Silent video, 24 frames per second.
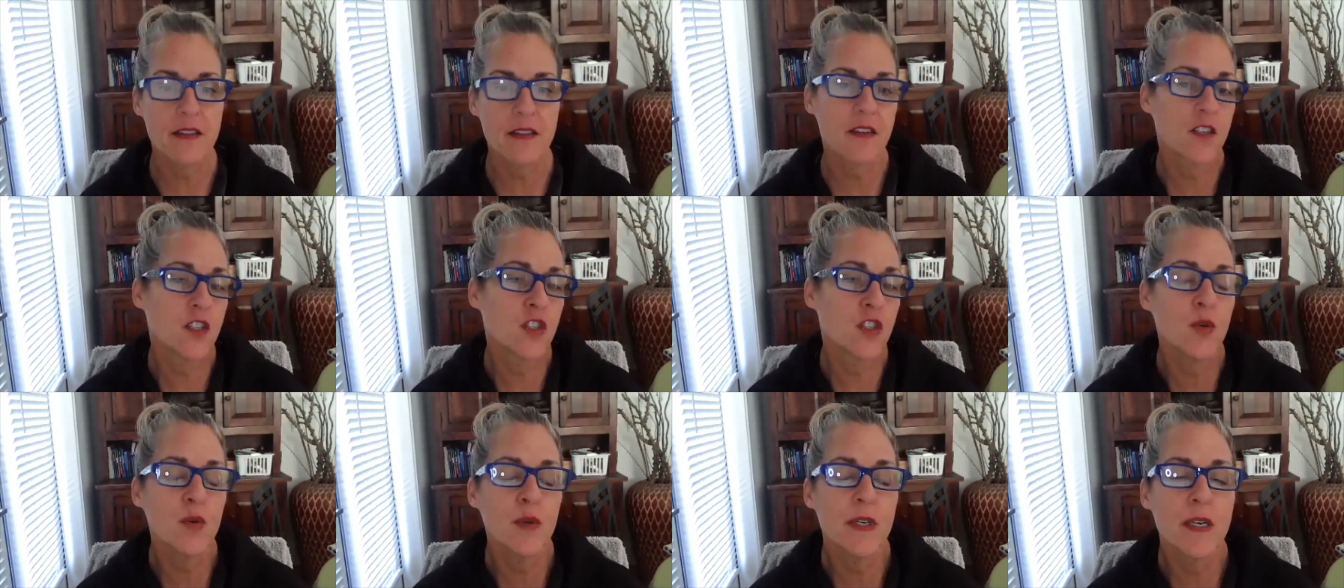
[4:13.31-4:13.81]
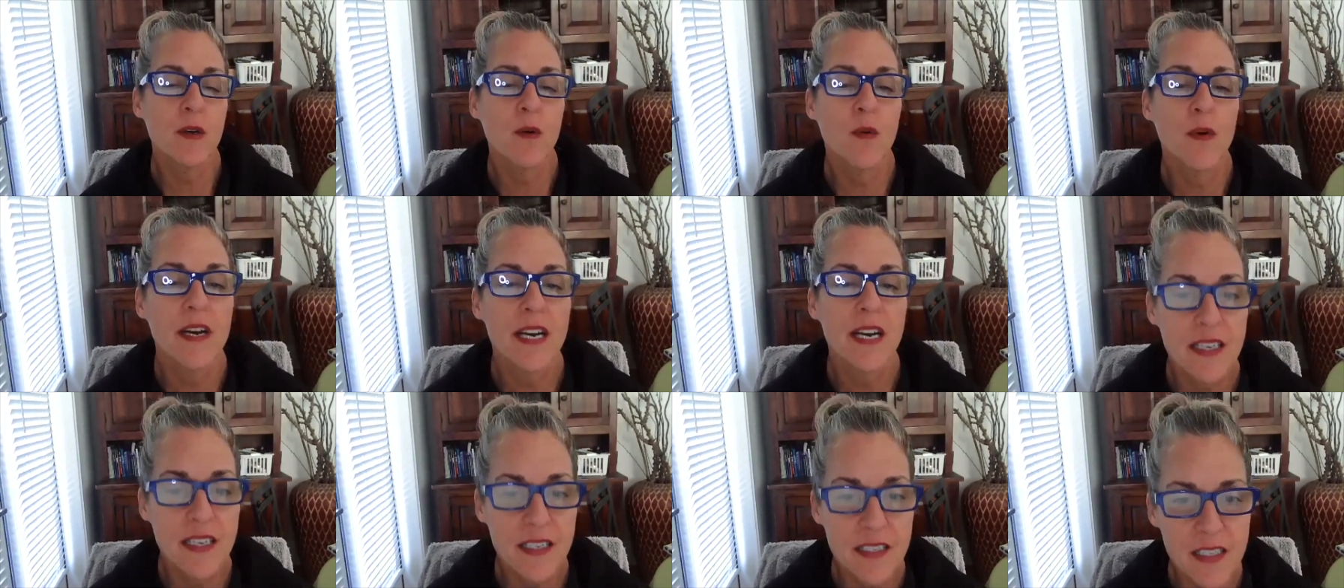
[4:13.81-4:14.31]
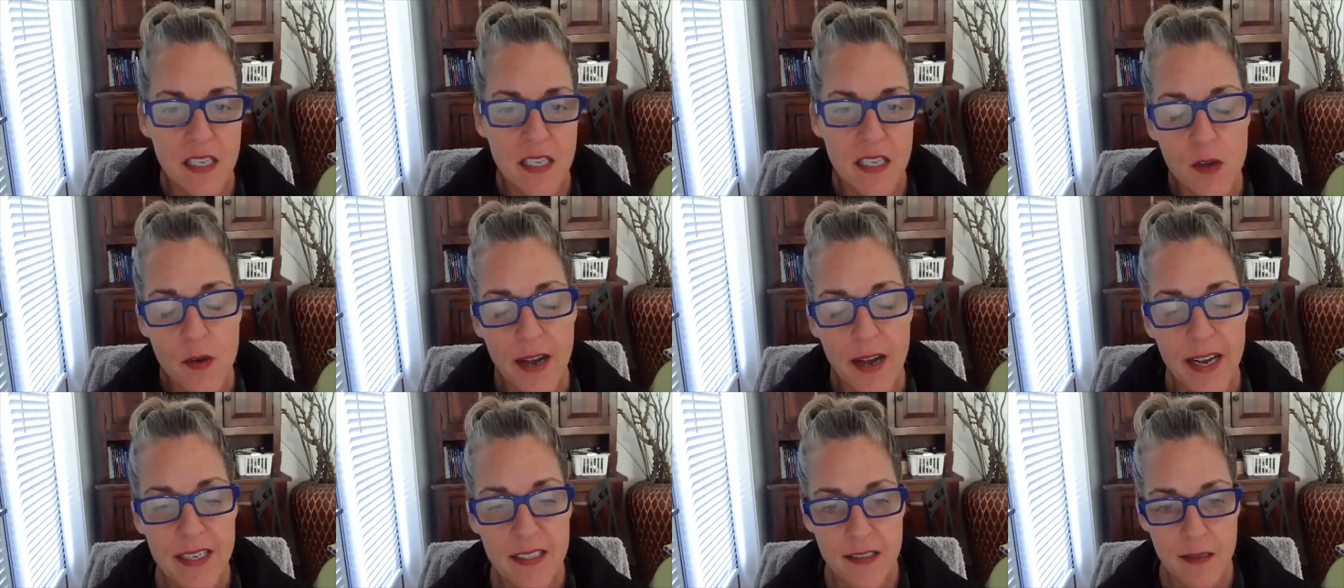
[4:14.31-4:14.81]
They're doing what it is that you
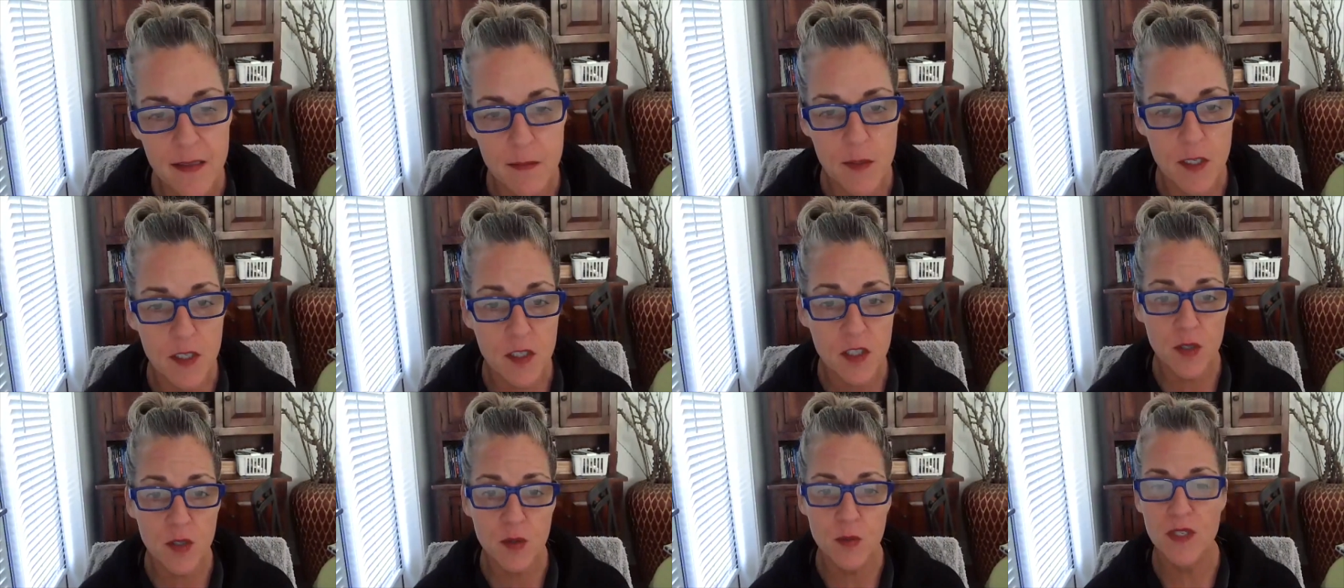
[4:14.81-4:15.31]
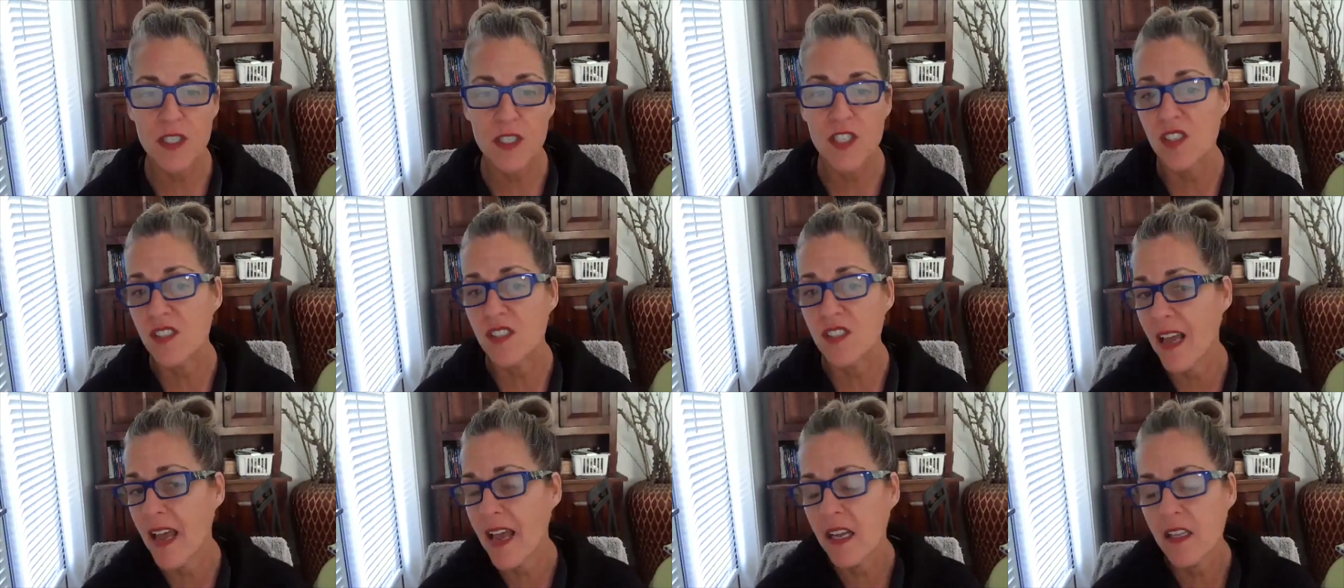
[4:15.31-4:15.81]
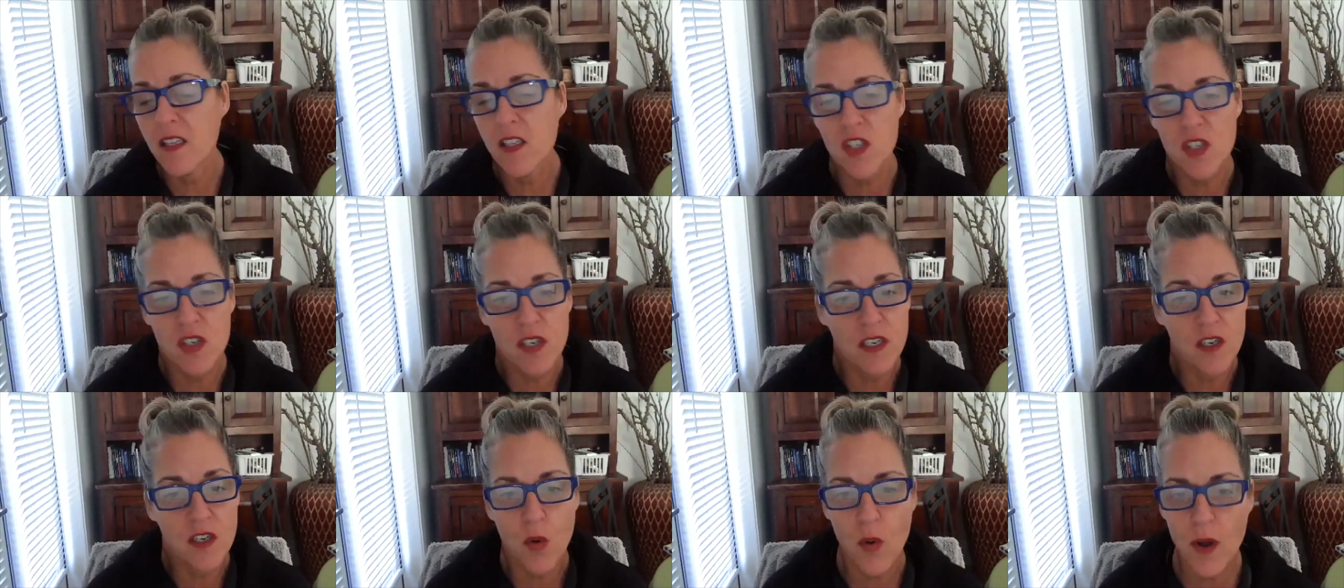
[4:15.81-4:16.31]
ask them to do, which is answer
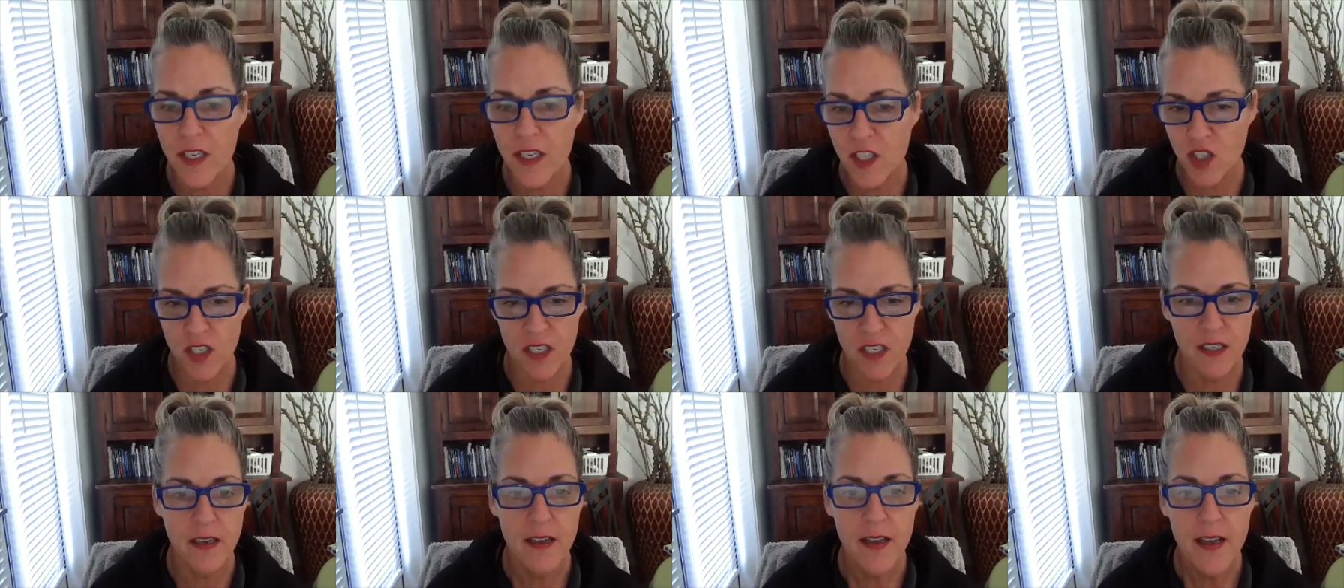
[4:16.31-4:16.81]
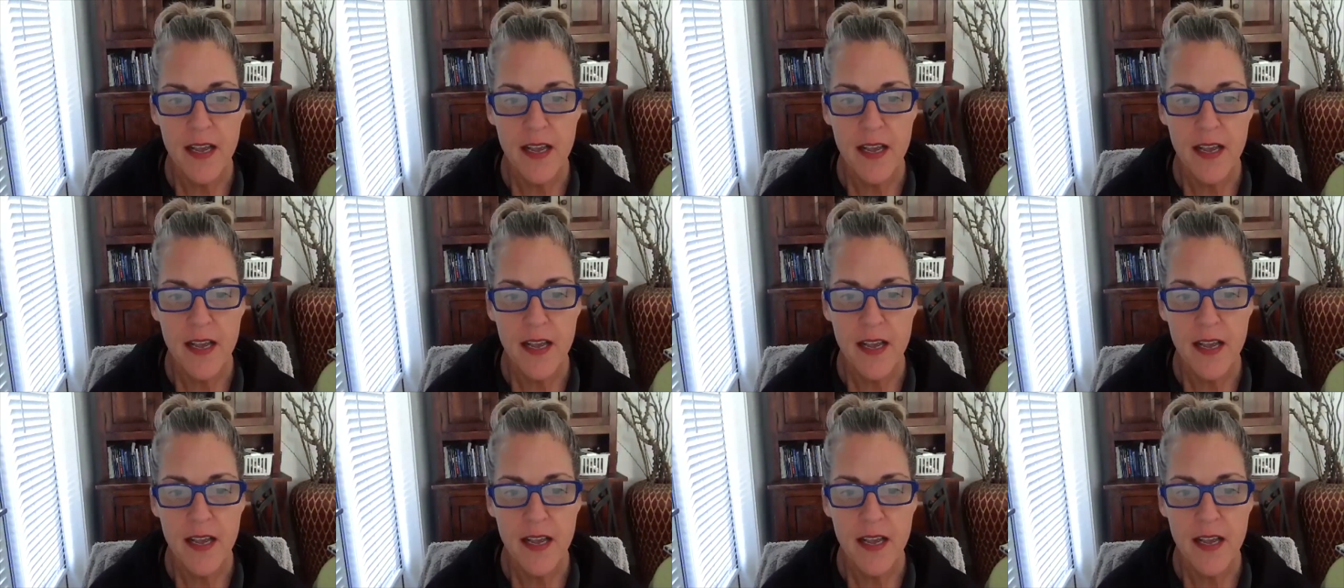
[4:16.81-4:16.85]
a question.